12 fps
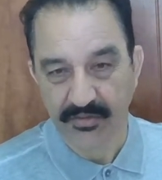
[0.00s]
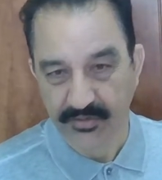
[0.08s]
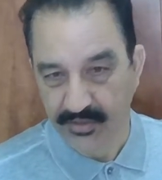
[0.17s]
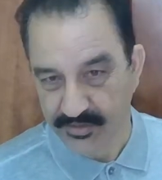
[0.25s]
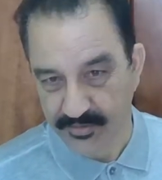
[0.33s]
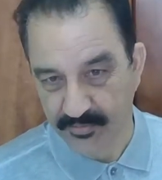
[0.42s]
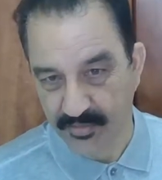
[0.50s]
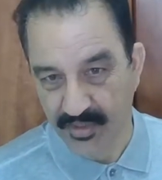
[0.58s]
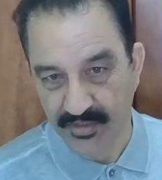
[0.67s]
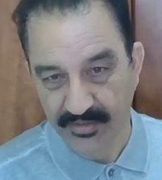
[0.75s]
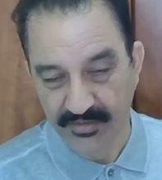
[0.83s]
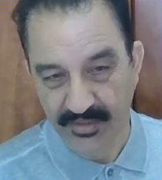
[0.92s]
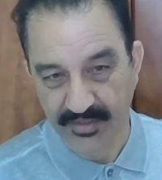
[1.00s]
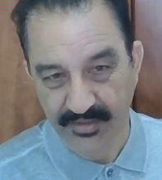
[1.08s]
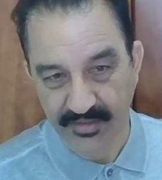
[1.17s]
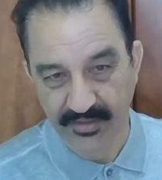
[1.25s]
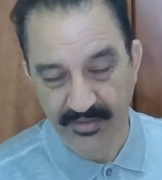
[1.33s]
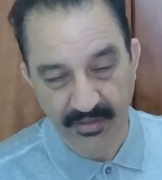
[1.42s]
thrust block
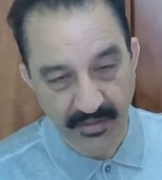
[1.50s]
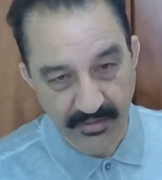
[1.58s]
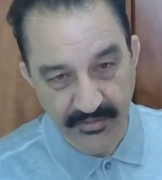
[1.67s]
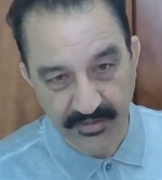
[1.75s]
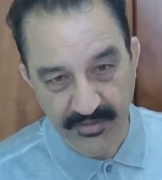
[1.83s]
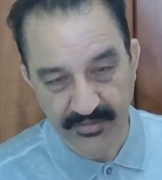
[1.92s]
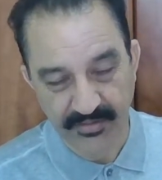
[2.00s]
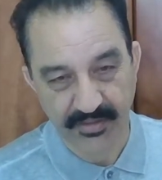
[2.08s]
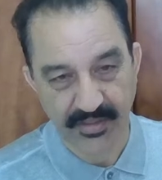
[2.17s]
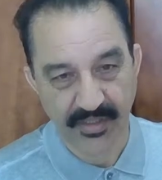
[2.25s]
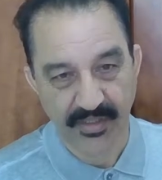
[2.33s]
and other